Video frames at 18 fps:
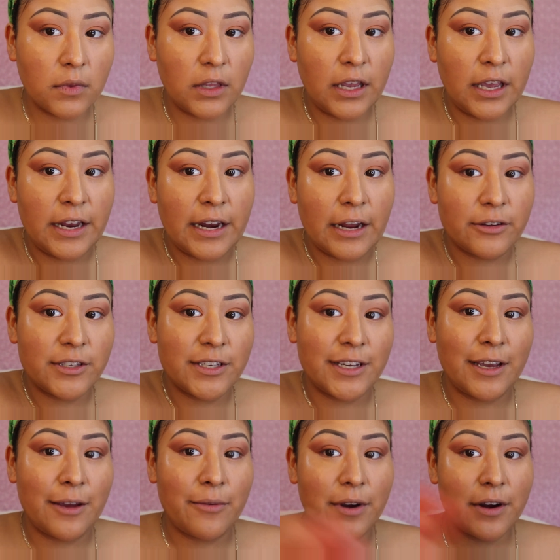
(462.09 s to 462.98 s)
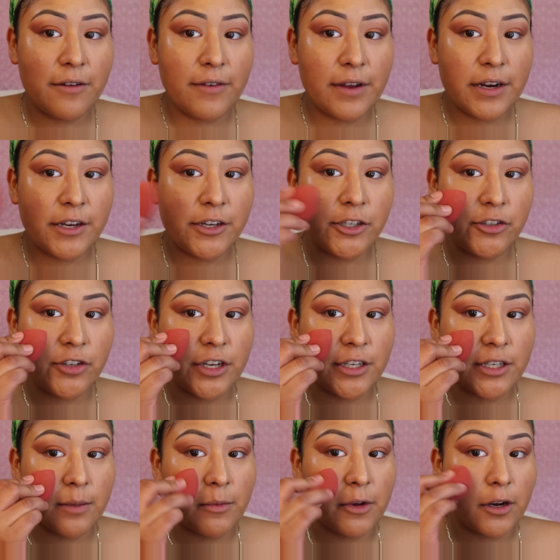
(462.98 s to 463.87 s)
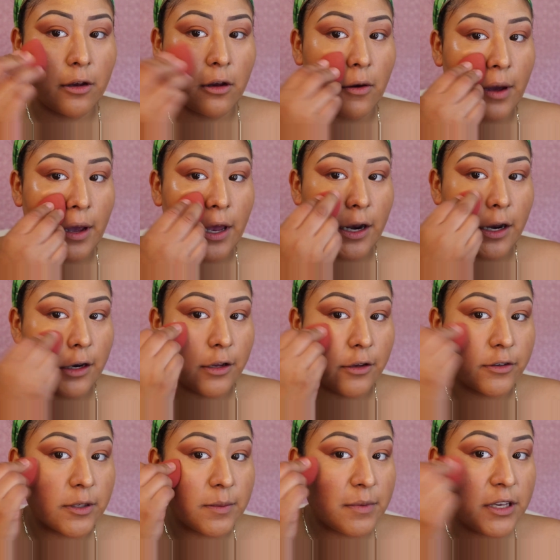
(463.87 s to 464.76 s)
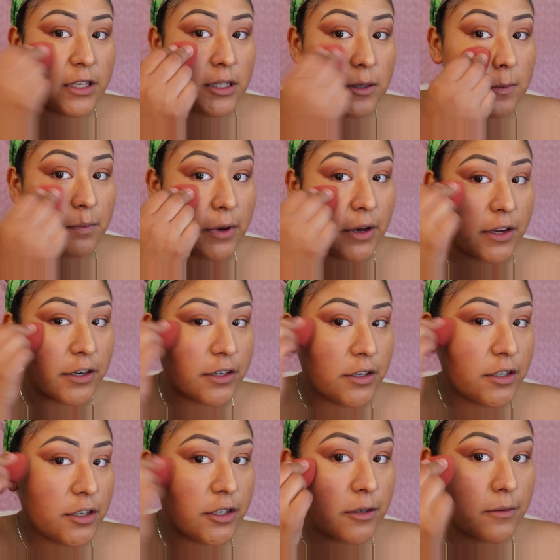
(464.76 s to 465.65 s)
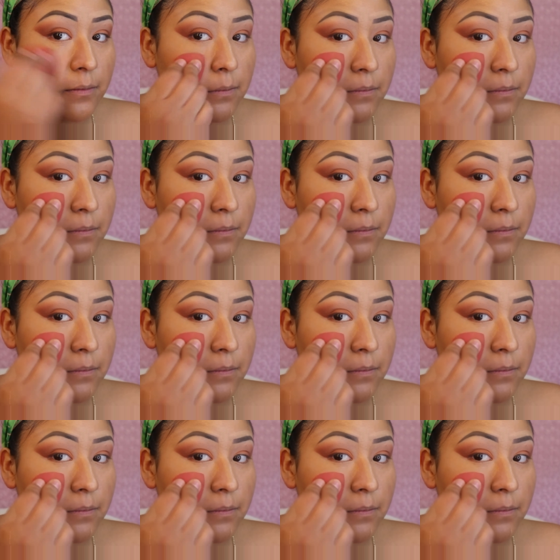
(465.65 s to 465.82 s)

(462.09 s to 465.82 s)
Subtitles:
And now to get rid of any streaks, I'm going to go ahead and use my sponge.